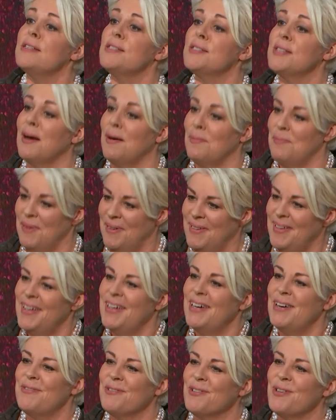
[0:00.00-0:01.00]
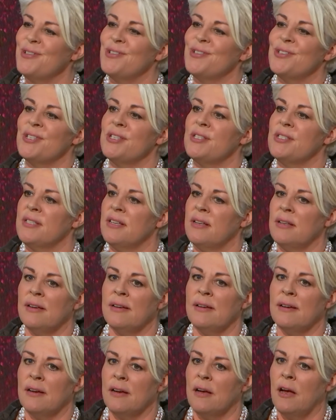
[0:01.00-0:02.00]
some. Of course, there's still
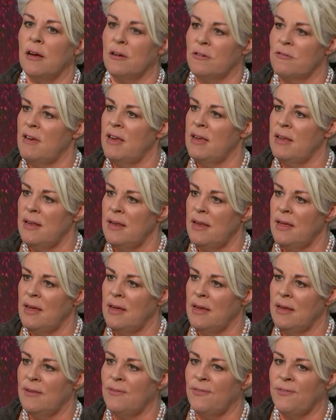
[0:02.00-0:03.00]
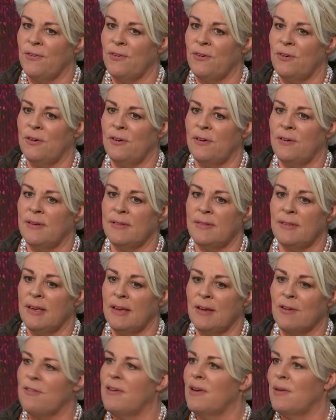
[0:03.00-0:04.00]
a great need for the
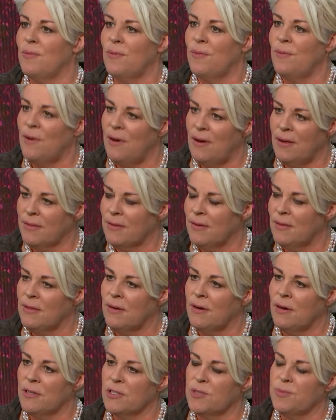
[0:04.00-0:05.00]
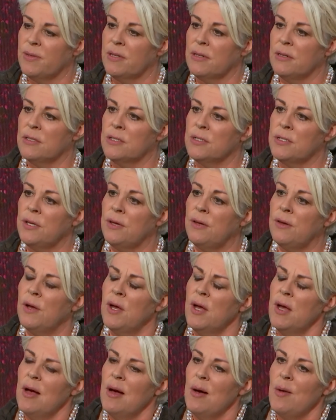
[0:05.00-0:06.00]
incredible work that the hospitals do.
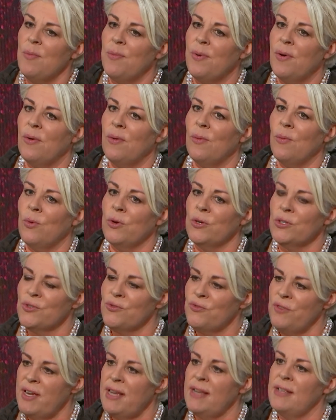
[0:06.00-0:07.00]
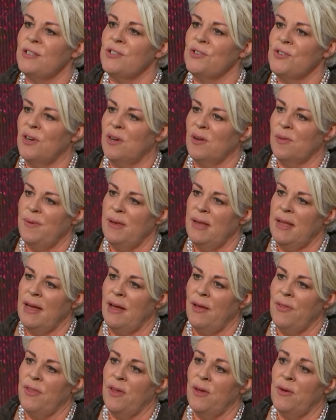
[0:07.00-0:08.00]
But what's really struck me
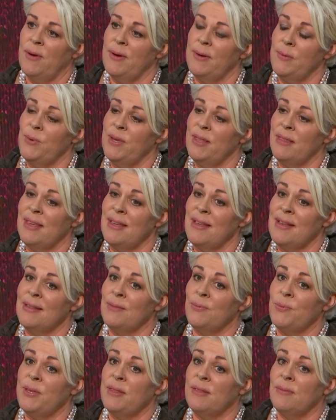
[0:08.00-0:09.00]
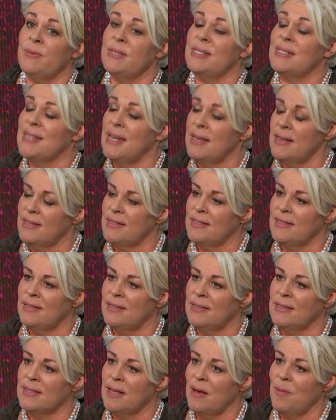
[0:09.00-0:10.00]
now, though, with
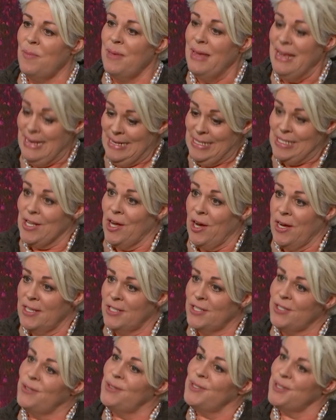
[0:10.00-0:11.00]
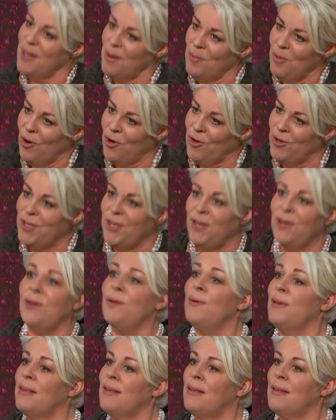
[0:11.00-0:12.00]
sensors, some inside you, some on you,
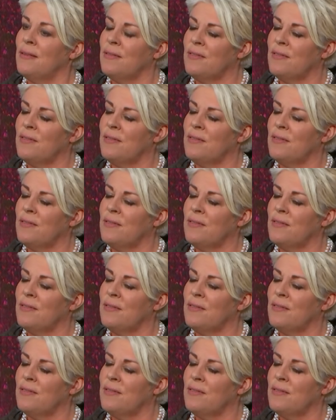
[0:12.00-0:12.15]
and